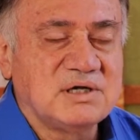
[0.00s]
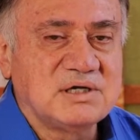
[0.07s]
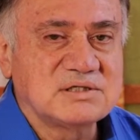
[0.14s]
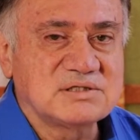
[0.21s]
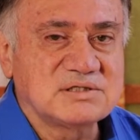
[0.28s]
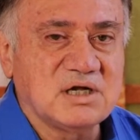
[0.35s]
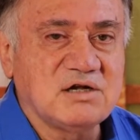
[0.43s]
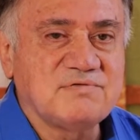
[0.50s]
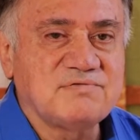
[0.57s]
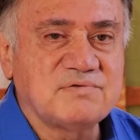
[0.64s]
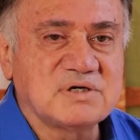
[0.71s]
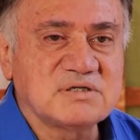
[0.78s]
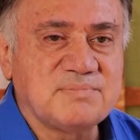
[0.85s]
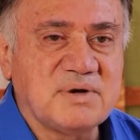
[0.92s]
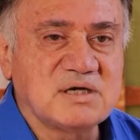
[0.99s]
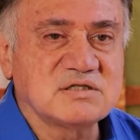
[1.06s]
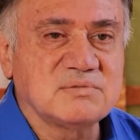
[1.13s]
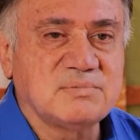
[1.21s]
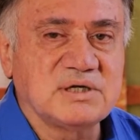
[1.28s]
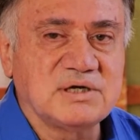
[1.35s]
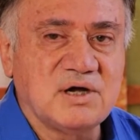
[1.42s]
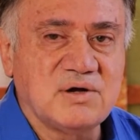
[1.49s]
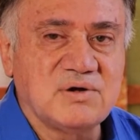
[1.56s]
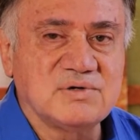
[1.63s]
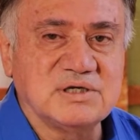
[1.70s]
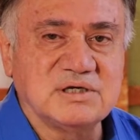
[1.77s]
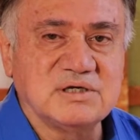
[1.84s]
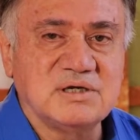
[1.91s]
self-responsibly
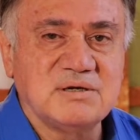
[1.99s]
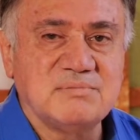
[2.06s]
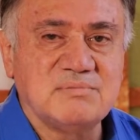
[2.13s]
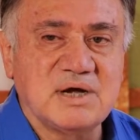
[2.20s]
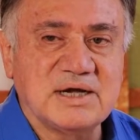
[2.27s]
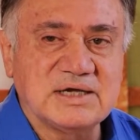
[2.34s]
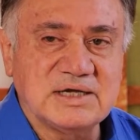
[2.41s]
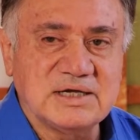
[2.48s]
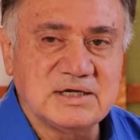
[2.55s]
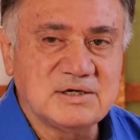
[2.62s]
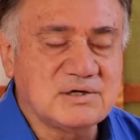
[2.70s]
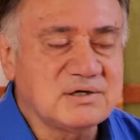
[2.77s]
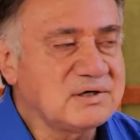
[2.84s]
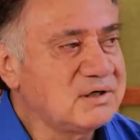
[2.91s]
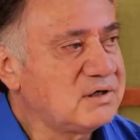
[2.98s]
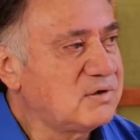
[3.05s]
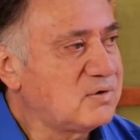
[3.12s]
owning my inner